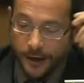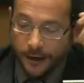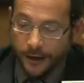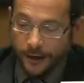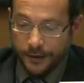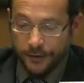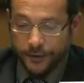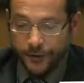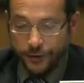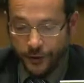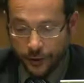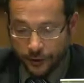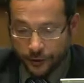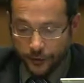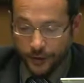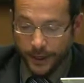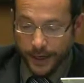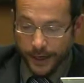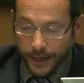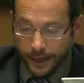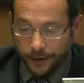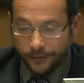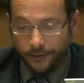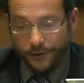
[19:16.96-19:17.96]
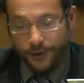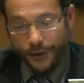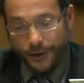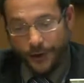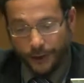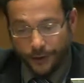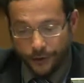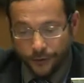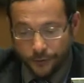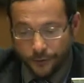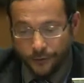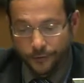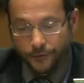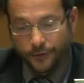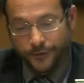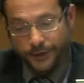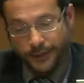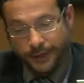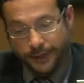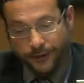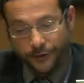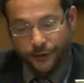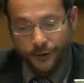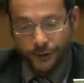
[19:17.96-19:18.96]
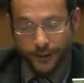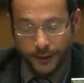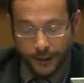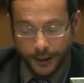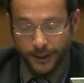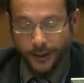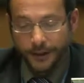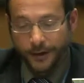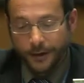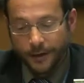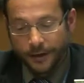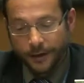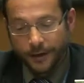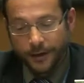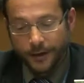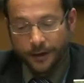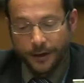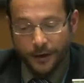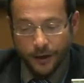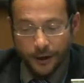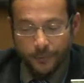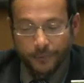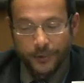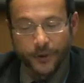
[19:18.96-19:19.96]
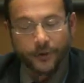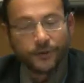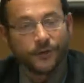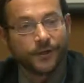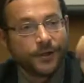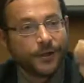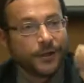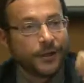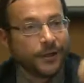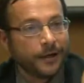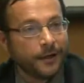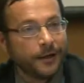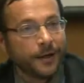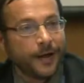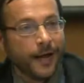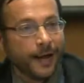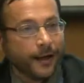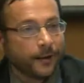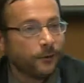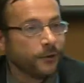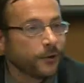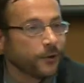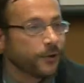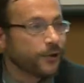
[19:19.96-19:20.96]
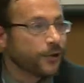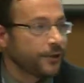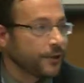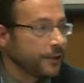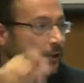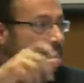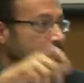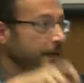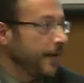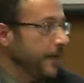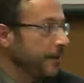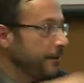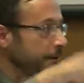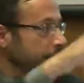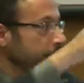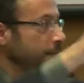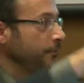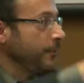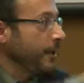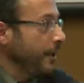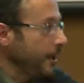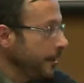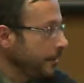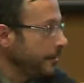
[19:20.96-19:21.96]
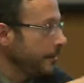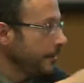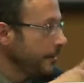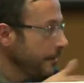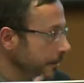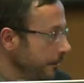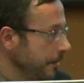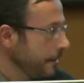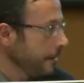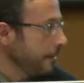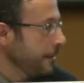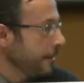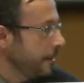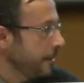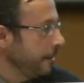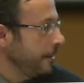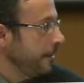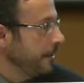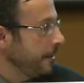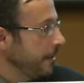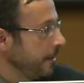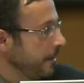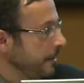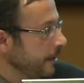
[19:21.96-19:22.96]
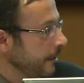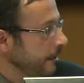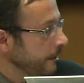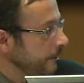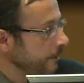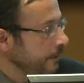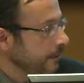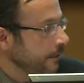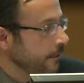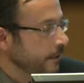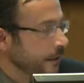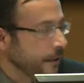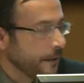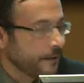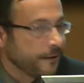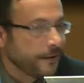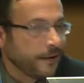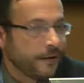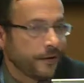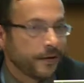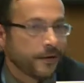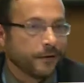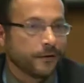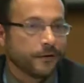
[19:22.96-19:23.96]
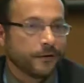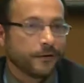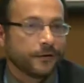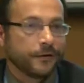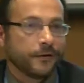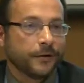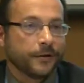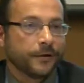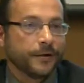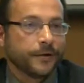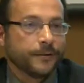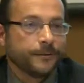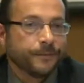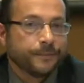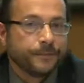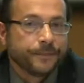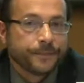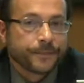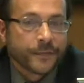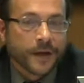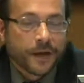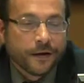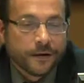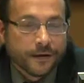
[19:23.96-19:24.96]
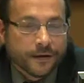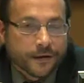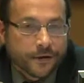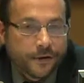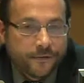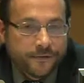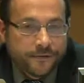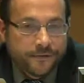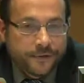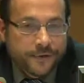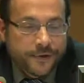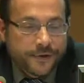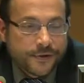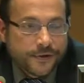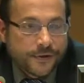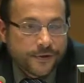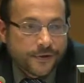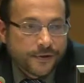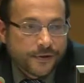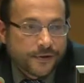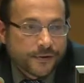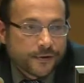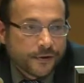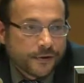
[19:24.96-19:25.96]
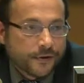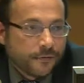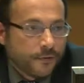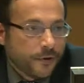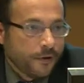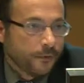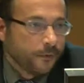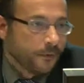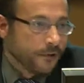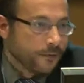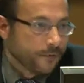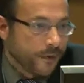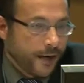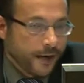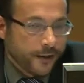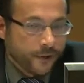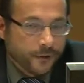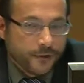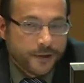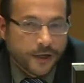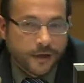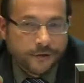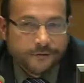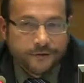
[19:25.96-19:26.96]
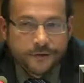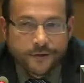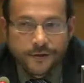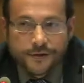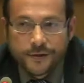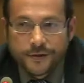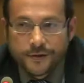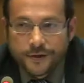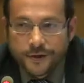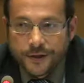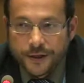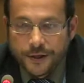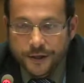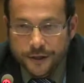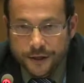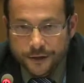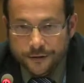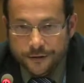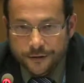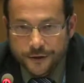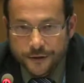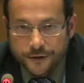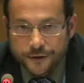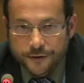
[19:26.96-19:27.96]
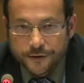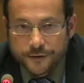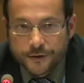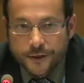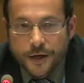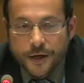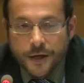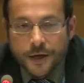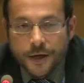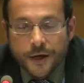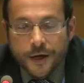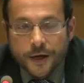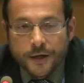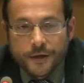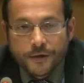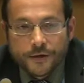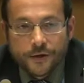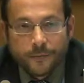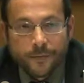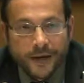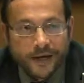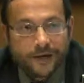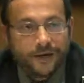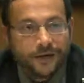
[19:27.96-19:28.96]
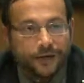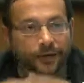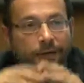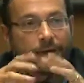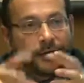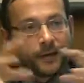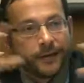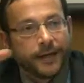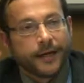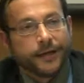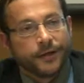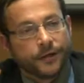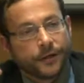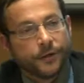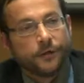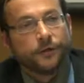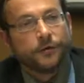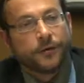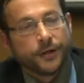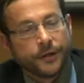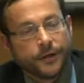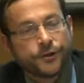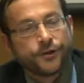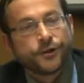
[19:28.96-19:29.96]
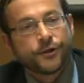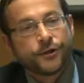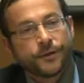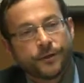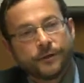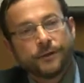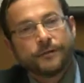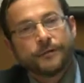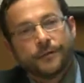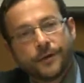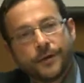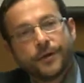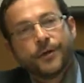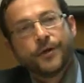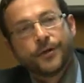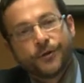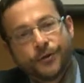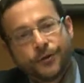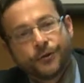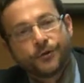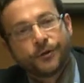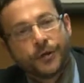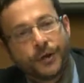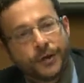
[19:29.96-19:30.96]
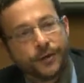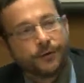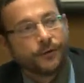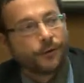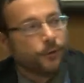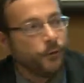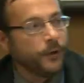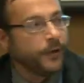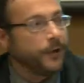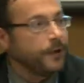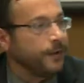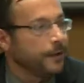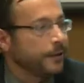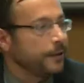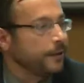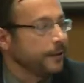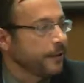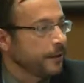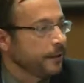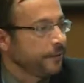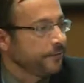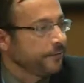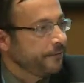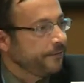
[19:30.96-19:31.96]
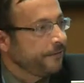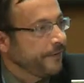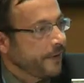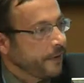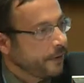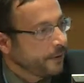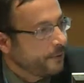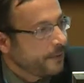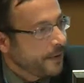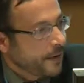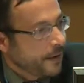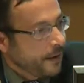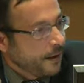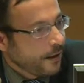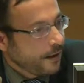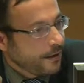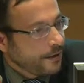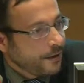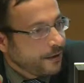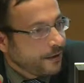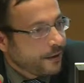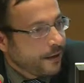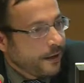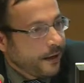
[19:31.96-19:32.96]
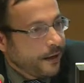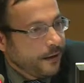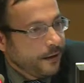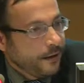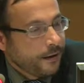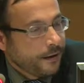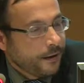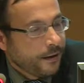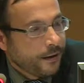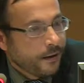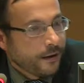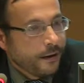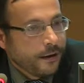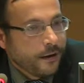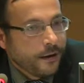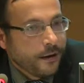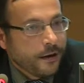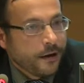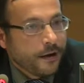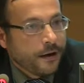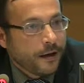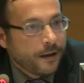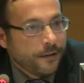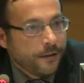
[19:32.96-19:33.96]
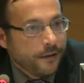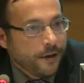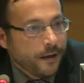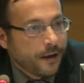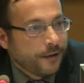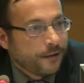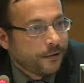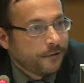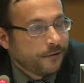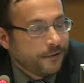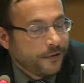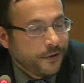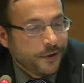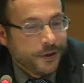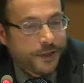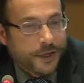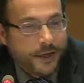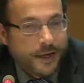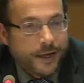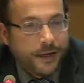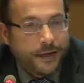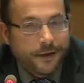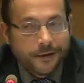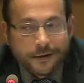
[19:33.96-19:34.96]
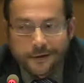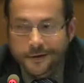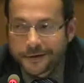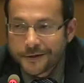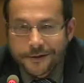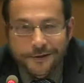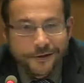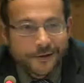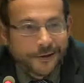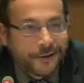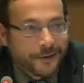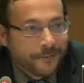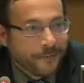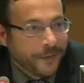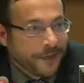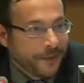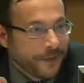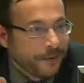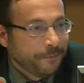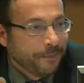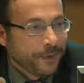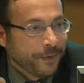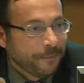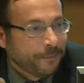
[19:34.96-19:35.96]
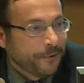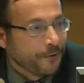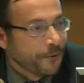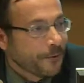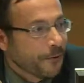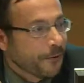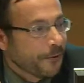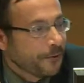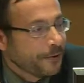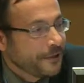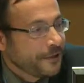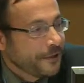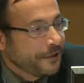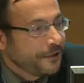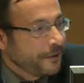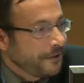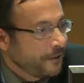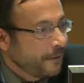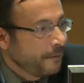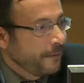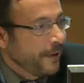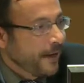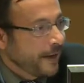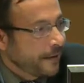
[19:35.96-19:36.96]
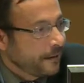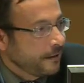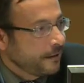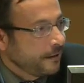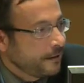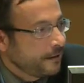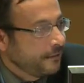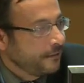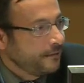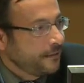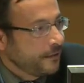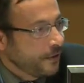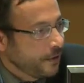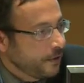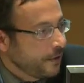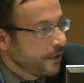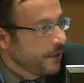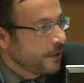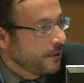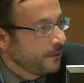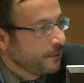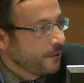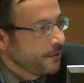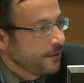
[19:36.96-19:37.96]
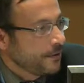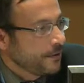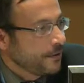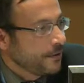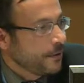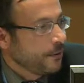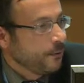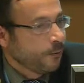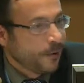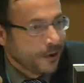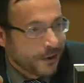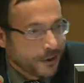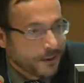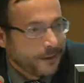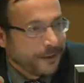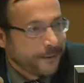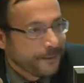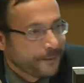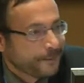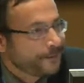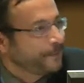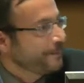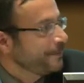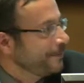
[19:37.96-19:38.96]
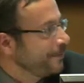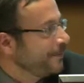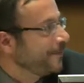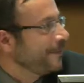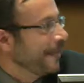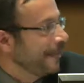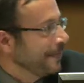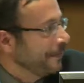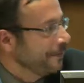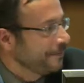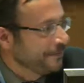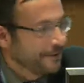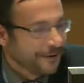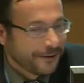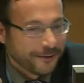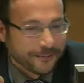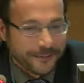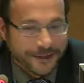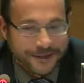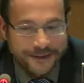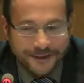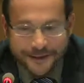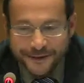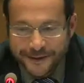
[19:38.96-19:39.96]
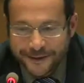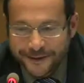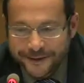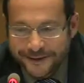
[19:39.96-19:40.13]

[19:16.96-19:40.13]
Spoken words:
that showed how the EU was actually opposing language that it had agreed in other conferences, whether it was biodiversity and other issues. So basically that coalition during the week kind of fell apart, and at the end of the day, as many people called it, the Battle of Doha was won. Thank you very much.